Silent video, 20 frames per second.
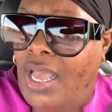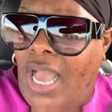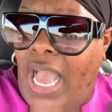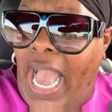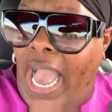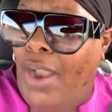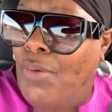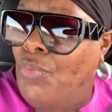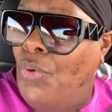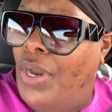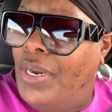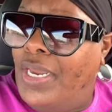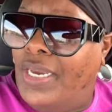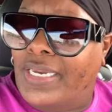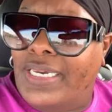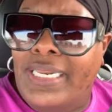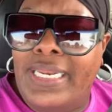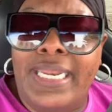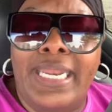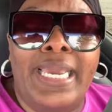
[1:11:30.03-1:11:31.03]
I run a
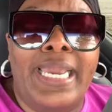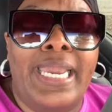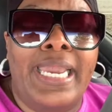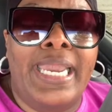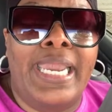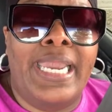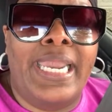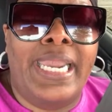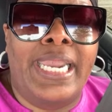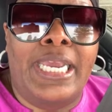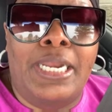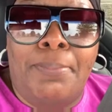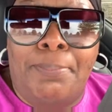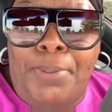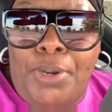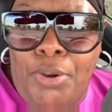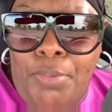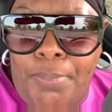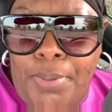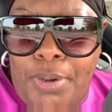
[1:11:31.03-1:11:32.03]
clean
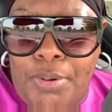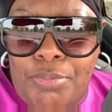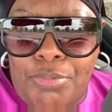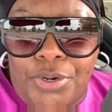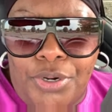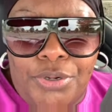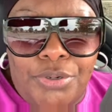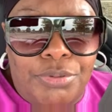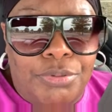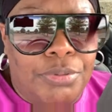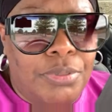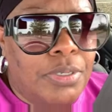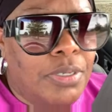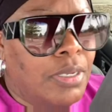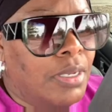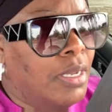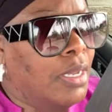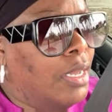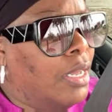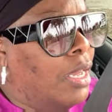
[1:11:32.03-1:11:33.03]
boom boom room.
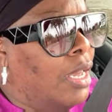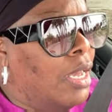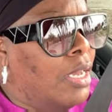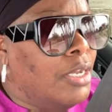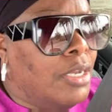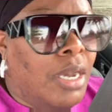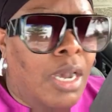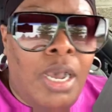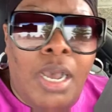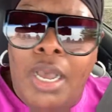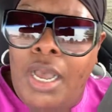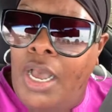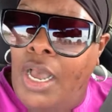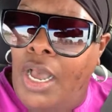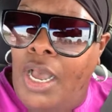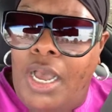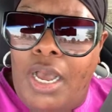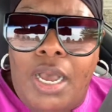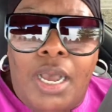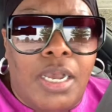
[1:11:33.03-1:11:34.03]

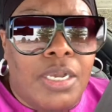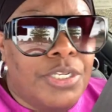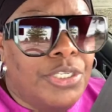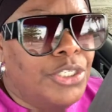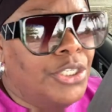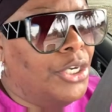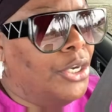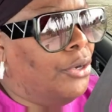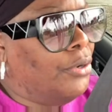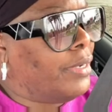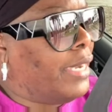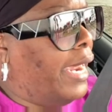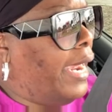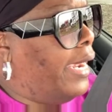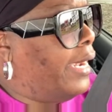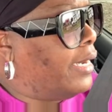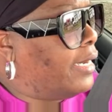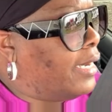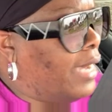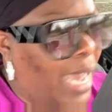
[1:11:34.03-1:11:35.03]
Uh-uh. You
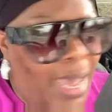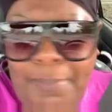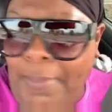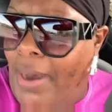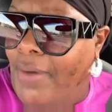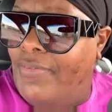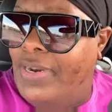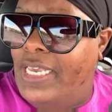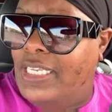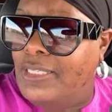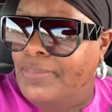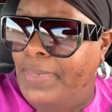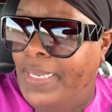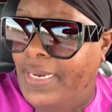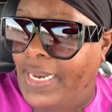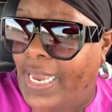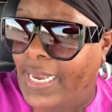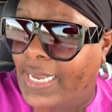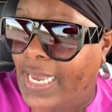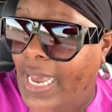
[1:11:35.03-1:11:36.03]
can't come over there
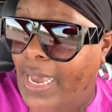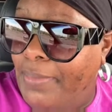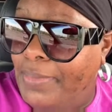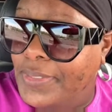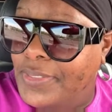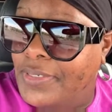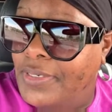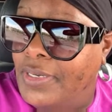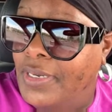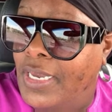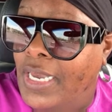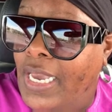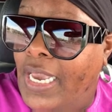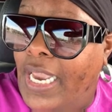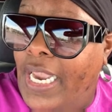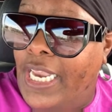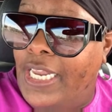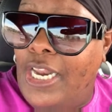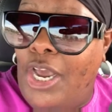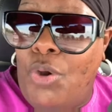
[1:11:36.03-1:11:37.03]
smelling like garbage
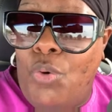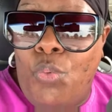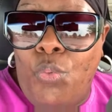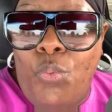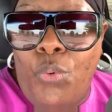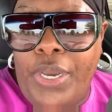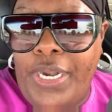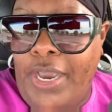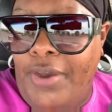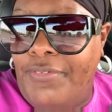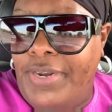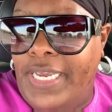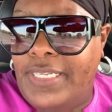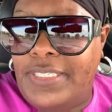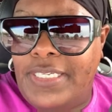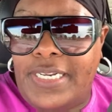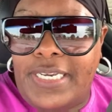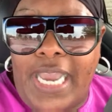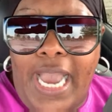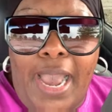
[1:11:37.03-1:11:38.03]
and done went over there
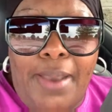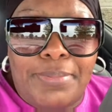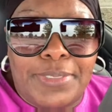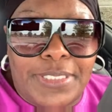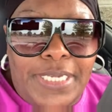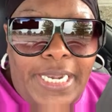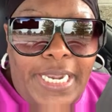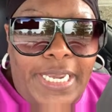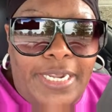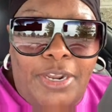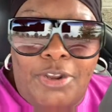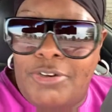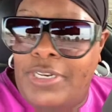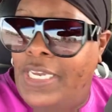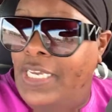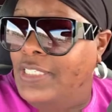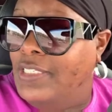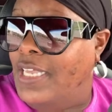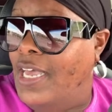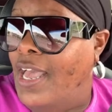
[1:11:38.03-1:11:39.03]
to the garbage can on
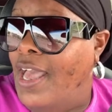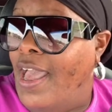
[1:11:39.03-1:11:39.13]
these